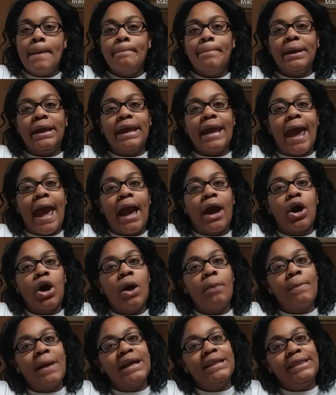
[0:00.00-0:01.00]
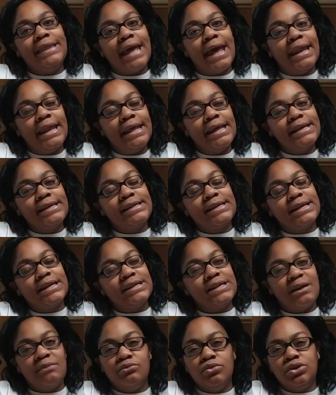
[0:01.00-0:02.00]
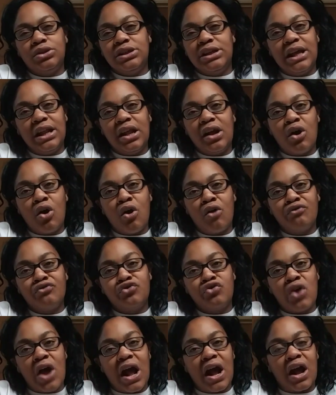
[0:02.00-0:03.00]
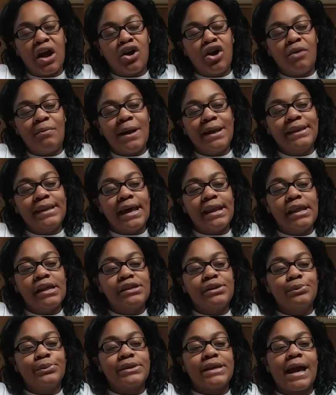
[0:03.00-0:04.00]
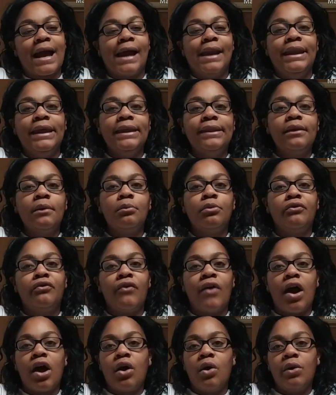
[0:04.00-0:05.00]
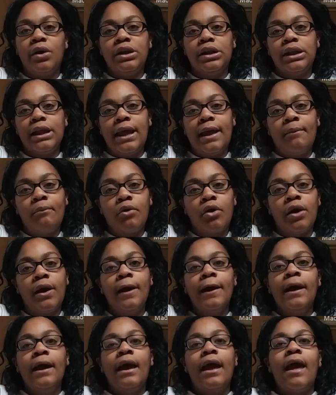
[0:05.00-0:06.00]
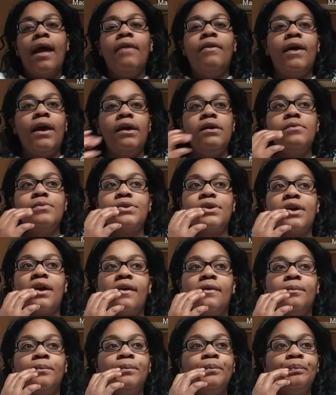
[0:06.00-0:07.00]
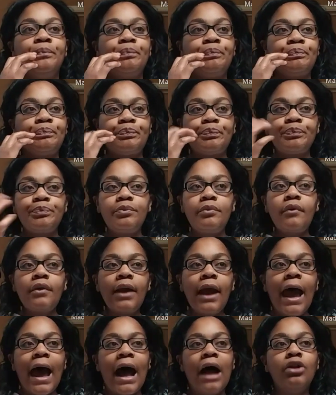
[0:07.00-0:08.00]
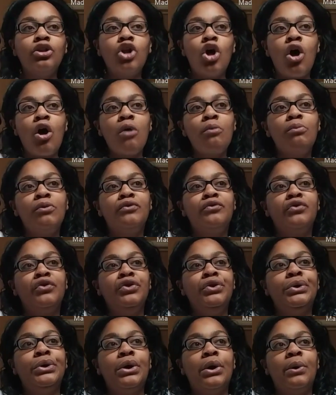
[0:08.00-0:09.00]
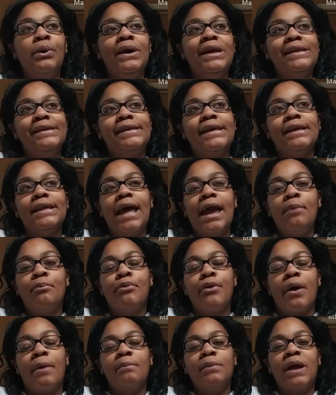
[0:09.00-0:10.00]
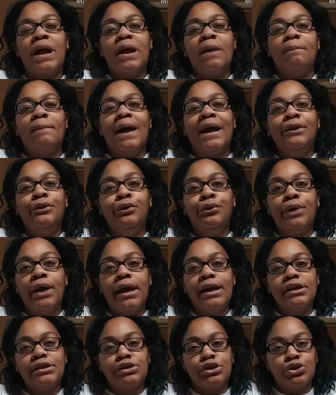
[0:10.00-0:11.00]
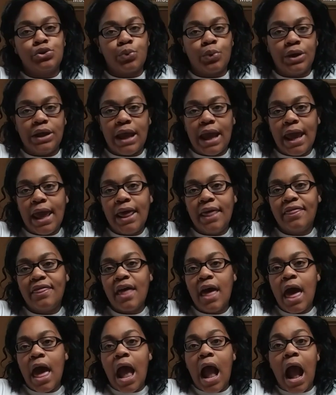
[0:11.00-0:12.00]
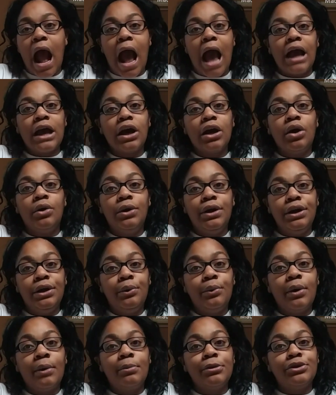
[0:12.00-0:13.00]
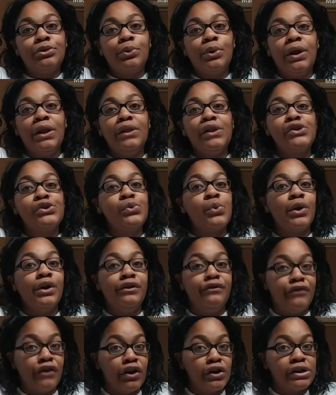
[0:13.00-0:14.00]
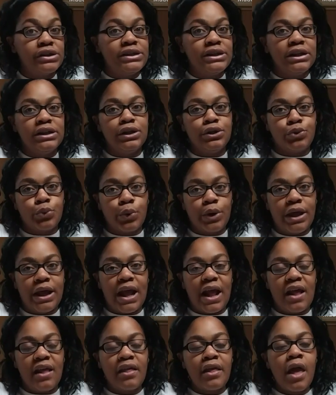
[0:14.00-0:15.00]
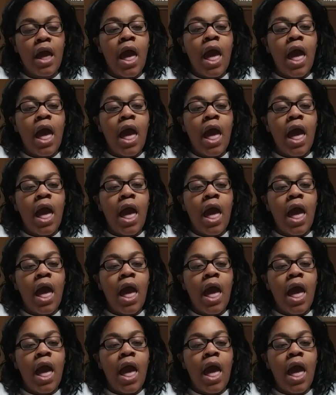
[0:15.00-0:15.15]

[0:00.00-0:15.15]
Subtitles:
But yeah, I called my dentist because I was getting off track. I called my dentist and was like, I need them before I go into labor. And then he was like, how long before you go into labor? I'm like, my due date is the 28th. I could go anywhere between the 21st and the 28th.